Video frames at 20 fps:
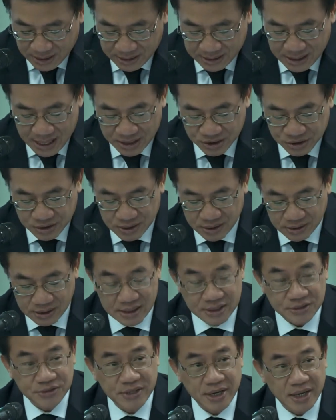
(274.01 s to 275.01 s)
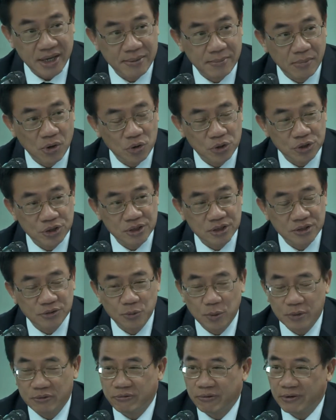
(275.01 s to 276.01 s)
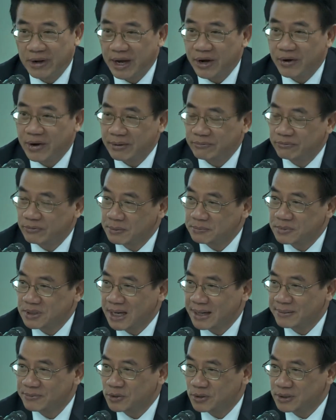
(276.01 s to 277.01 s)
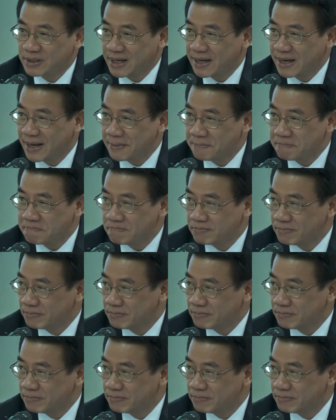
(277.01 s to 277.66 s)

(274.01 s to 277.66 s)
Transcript: Nationalistic emotions would flare up from time to time,